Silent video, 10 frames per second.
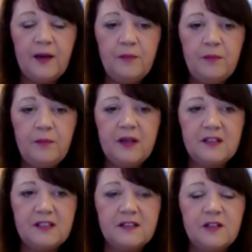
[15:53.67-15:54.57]

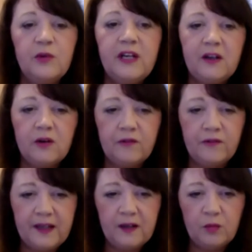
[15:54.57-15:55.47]
because there's some really good
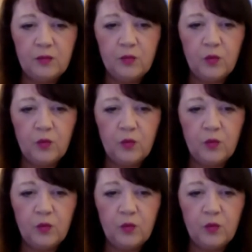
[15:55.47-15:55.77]
film